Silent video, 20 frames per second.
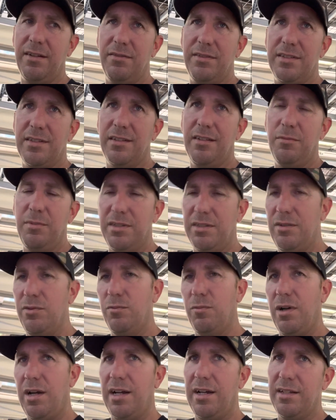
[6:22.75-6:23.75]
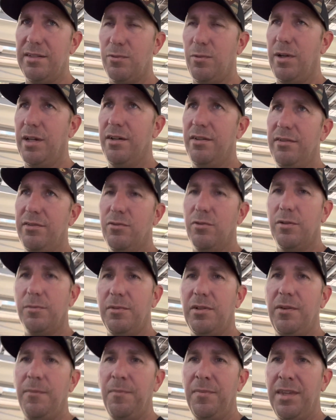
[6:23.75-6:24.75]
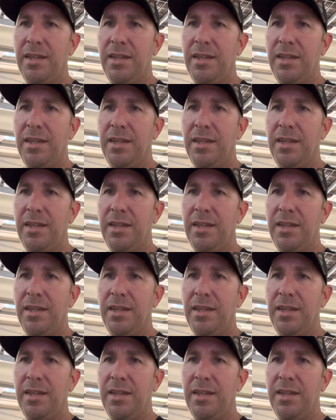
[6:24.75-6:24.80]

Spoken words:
It's a little bit too wide. It's wider than normal.